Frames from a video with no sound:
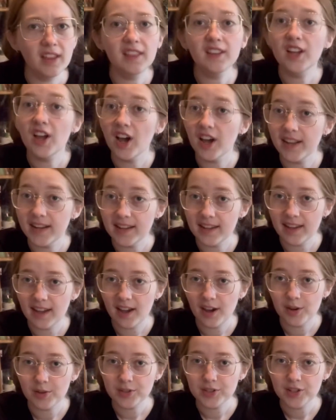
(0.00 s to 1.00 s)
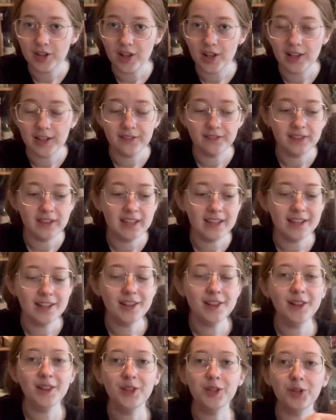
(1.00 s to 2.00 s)
cutting out all of the
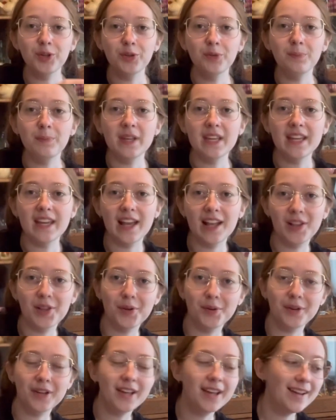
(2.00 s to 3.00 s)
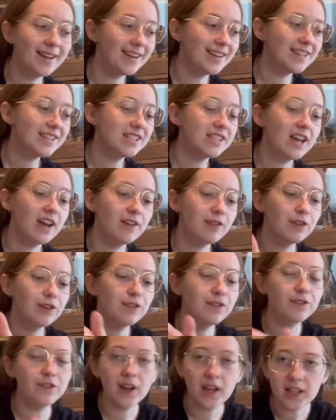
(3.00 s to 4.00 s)
little Miguel O'Hares. I've
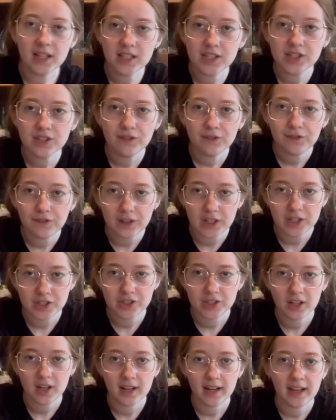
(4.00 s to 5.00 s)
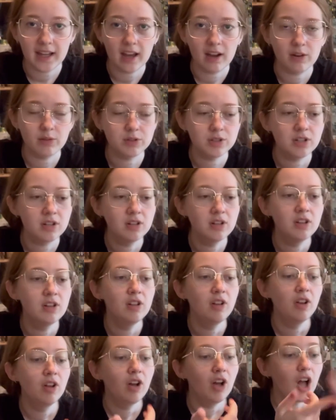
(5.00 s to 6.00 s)
finally finished cutting out
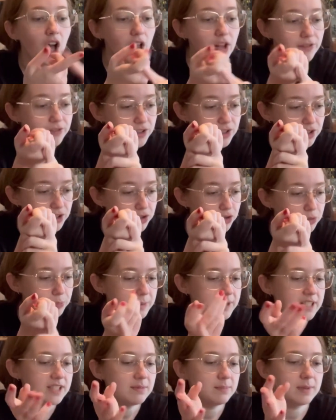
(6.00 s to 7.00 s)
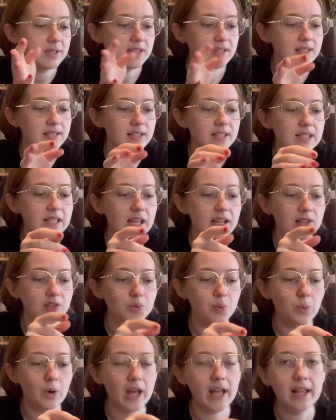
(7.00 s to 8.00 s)
all of their little bits and pieces, as
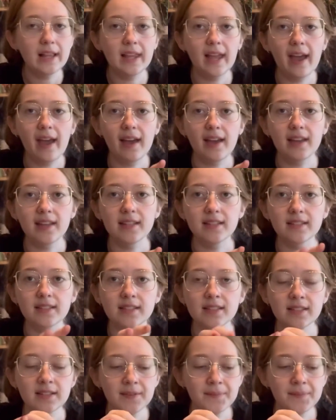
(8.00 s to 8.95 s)
well as